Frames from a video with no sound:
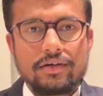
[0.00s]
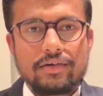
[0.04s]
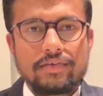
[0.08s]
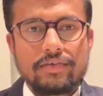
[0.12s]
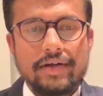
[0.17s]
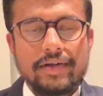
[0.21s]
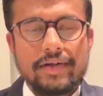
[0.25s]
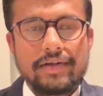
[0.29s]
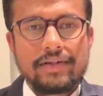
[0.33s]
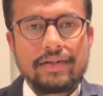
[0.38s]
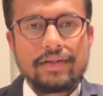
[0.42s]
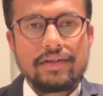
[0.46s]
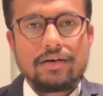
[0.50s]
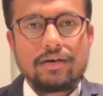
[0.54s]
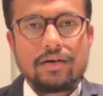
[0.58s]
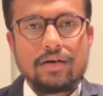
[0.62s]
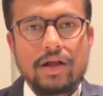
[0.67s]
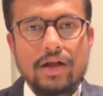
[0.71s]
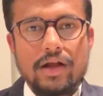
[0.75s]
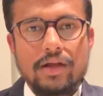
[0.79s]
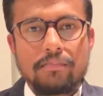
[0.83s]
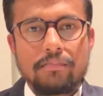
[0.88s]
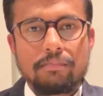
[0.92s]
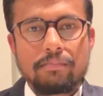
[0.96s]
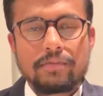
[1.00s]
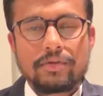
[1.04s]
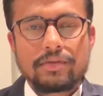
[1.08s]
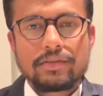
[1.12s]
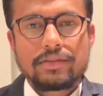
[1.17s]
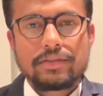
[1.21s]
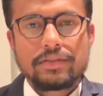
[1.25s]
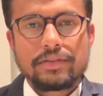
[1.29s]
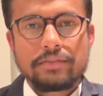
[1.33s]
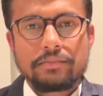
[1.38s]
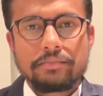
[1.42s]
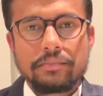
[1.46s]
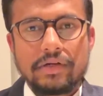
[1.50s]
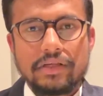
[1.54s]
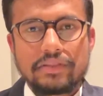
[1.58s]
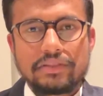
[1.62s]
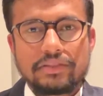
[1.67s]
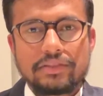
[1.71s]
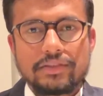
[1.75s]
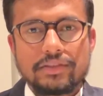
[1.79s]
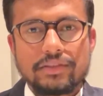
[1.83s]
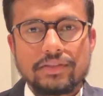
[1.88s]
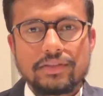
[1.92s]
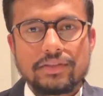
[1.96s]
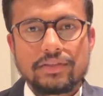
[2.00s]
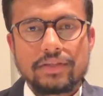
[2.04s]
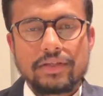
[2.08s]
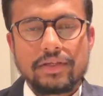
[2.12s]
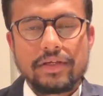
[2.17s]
Right now, I'm pursuing Masters